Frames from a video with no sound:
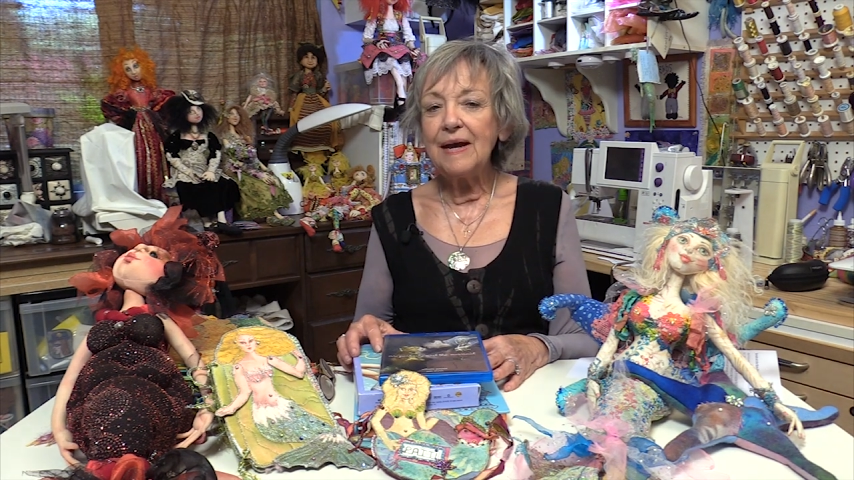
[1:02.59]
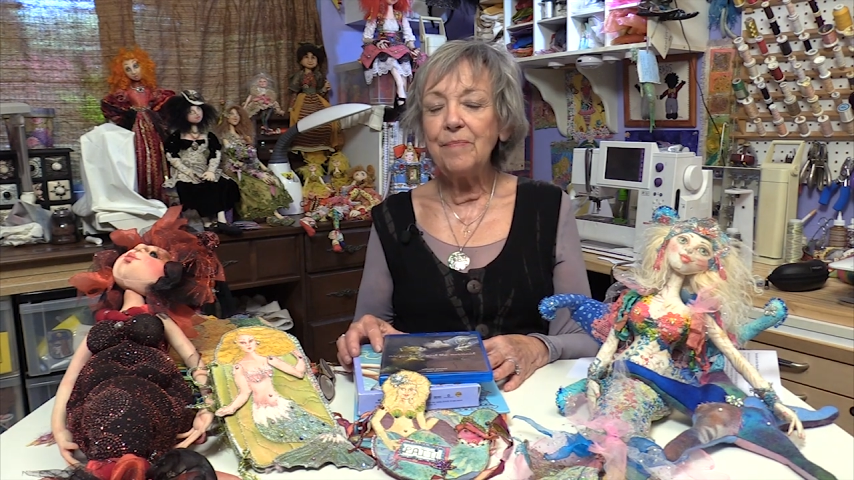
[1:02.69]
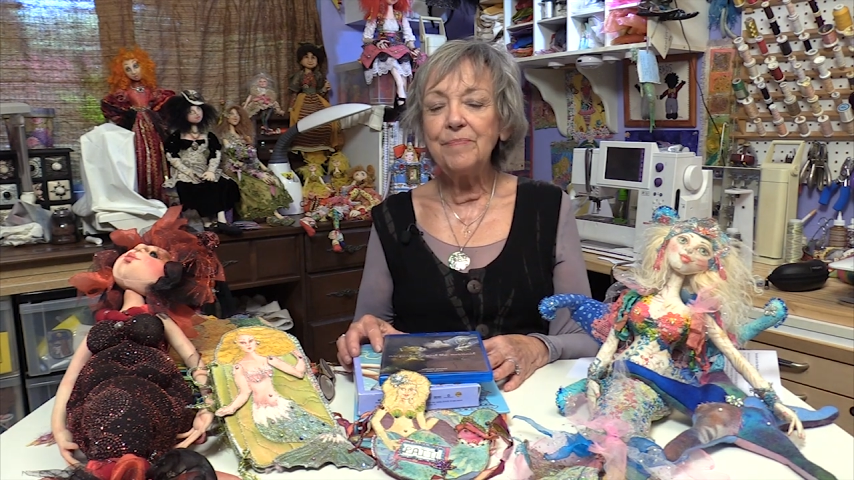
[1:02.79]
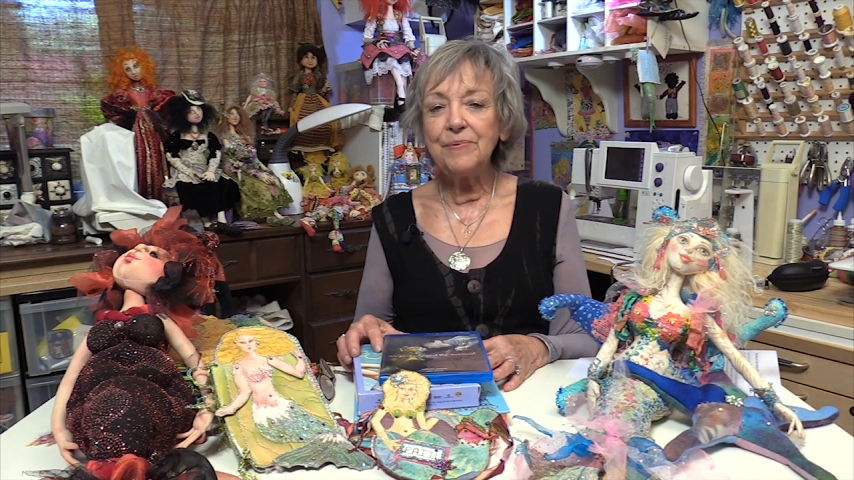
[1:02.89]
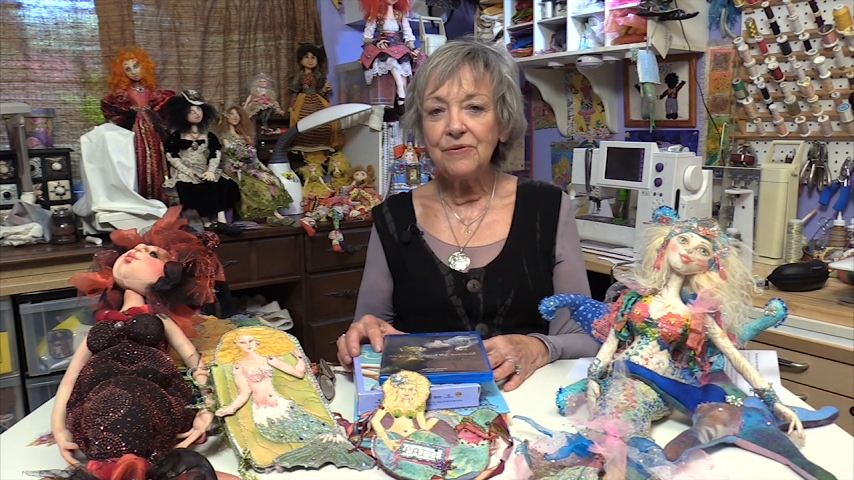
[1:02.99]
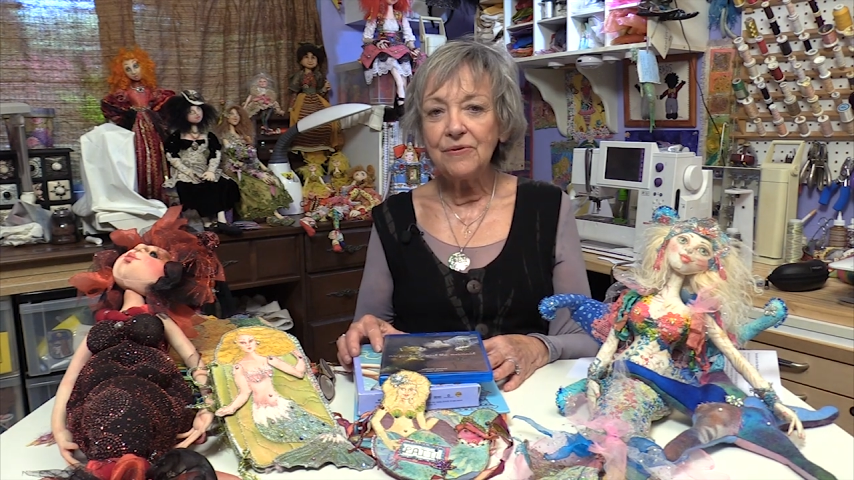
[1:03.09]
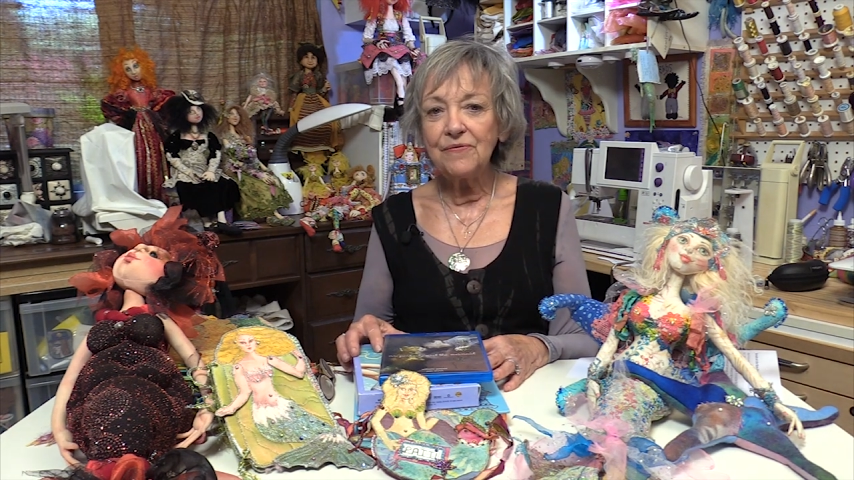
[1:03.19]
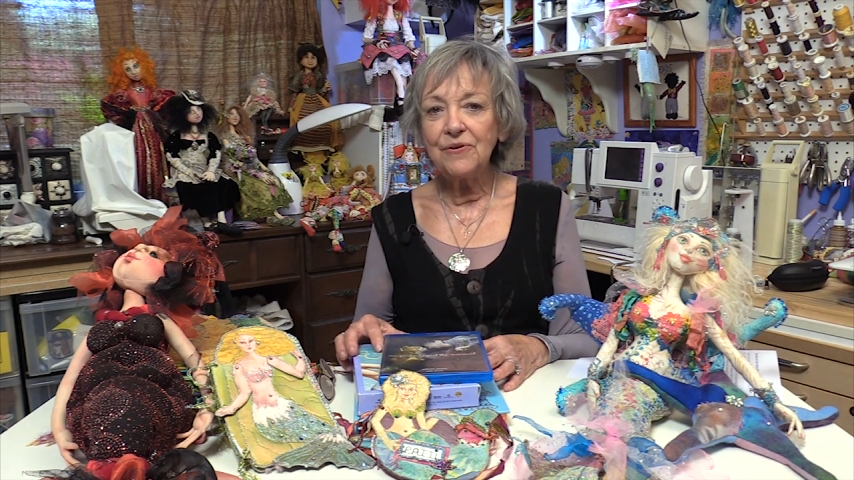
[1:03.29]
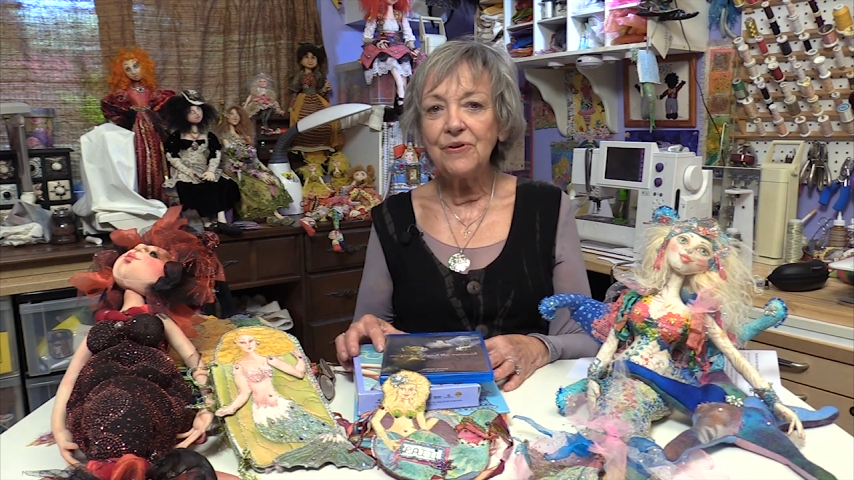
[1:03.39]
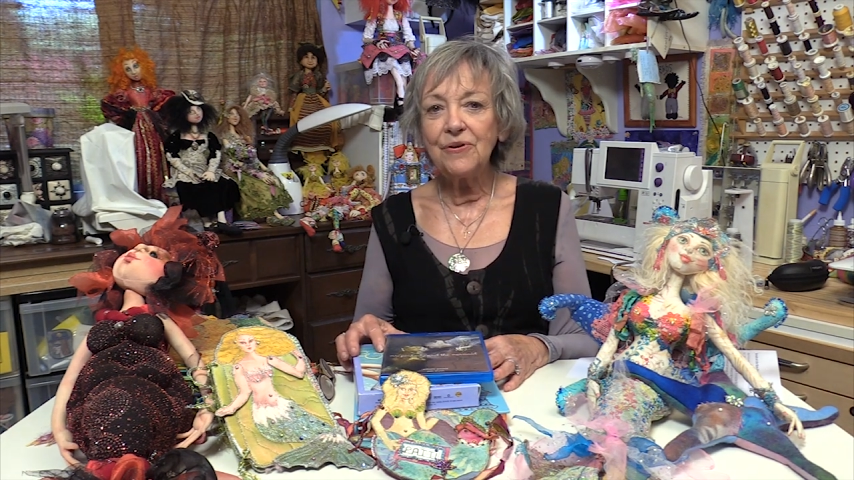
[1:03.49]
a
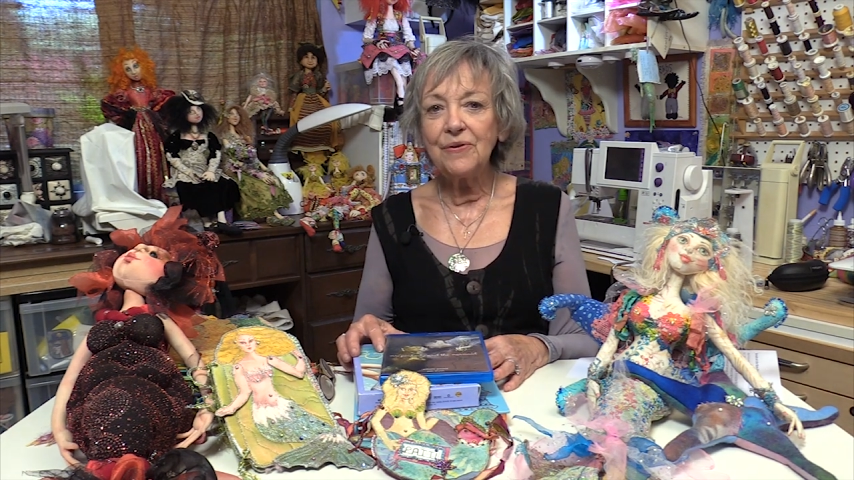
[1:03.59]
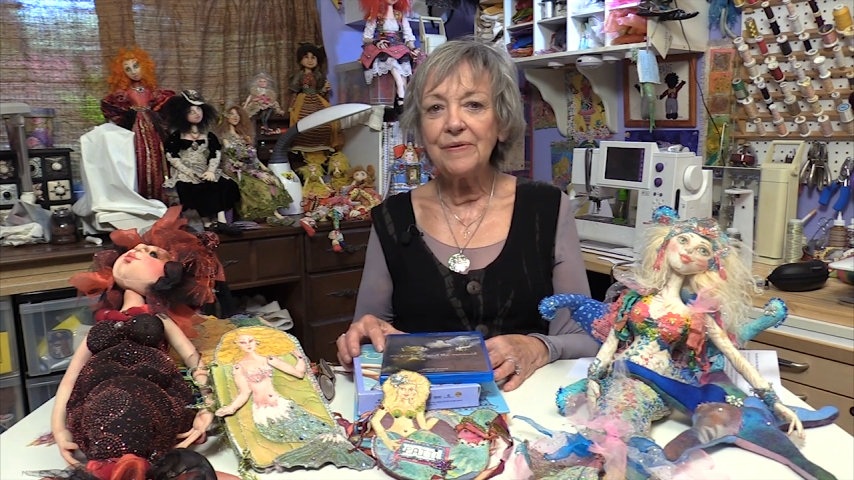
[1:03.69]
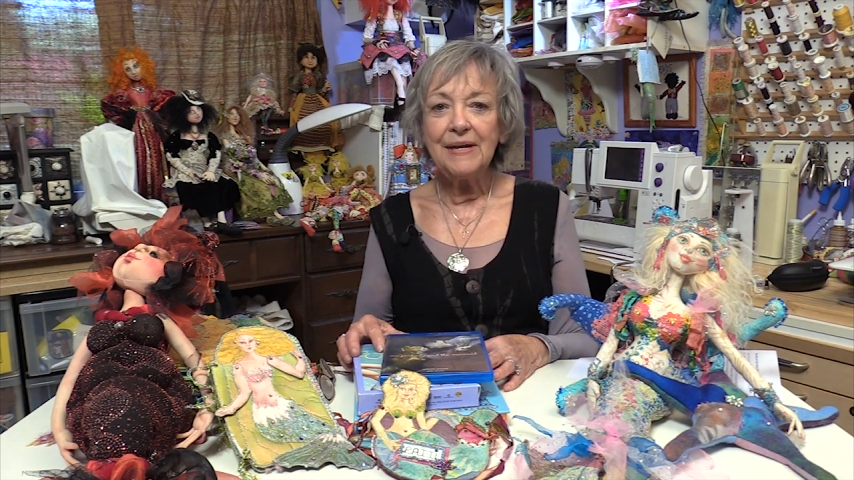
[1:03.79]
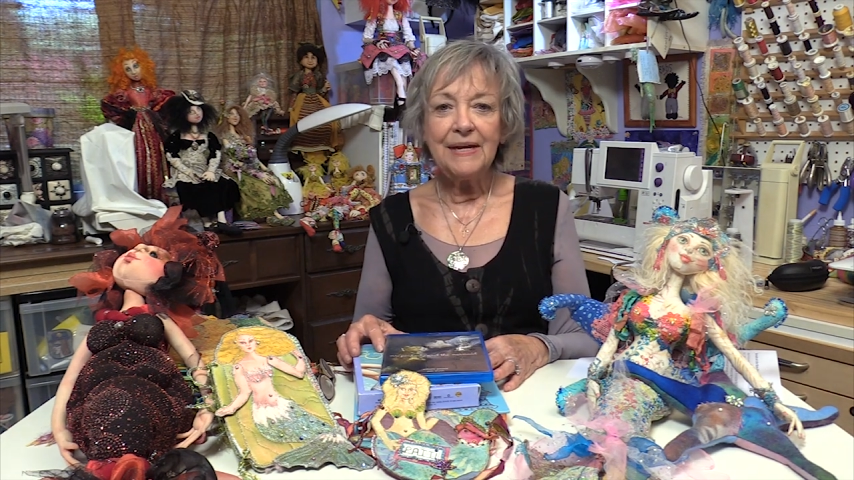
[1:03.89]
beautiful